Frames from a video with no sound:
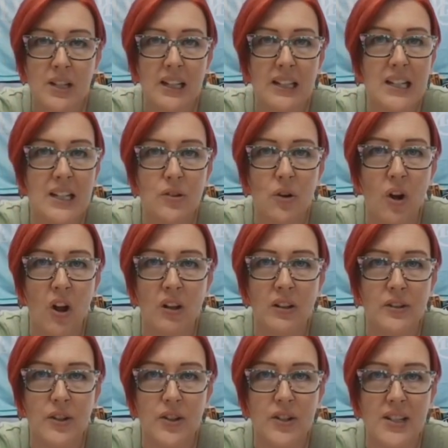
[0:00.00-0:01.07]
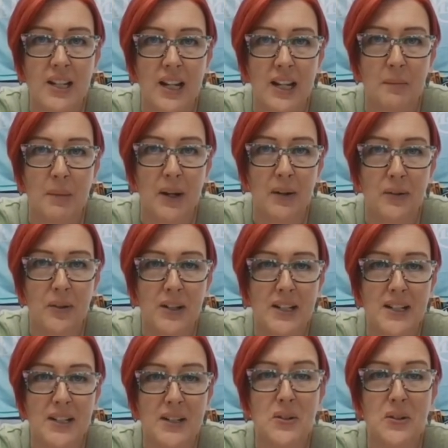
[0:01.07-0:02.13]
Like these are all under setting boundaries.
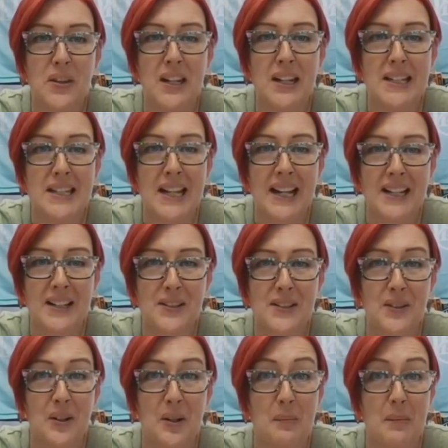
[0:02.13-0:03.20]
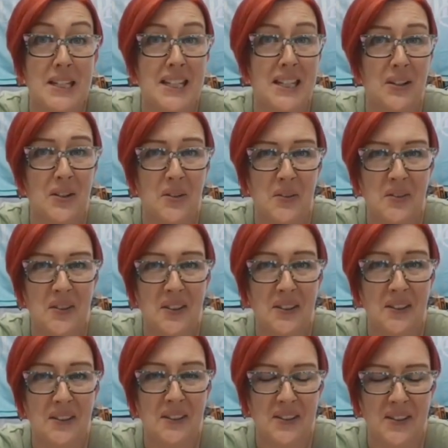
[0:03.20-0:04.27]
These are things I had to learn myself.
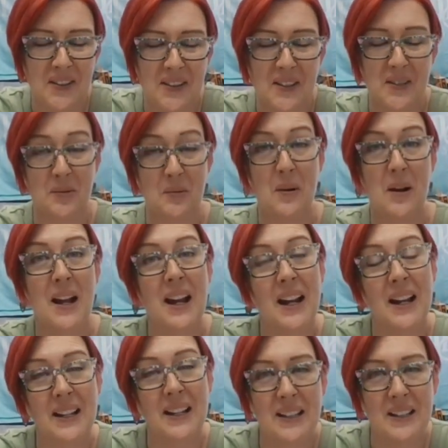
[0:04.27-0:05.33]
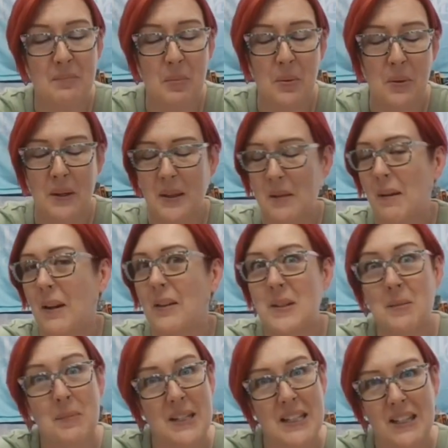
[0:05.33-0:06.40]
So these are why I can point them out
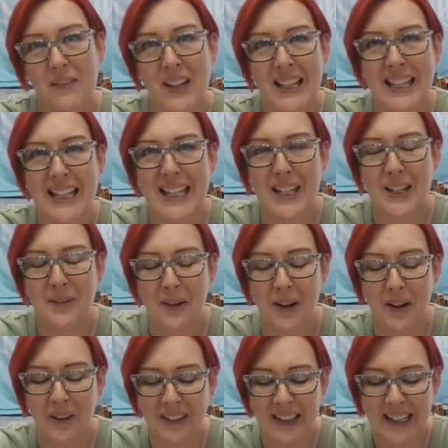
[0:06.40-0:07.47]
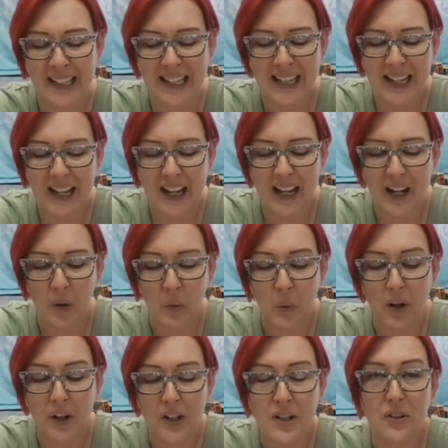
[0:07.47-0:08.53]
specifically to you all.
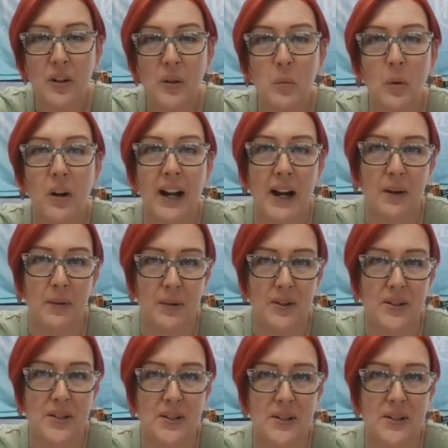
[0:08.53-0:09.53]
Work during work hours.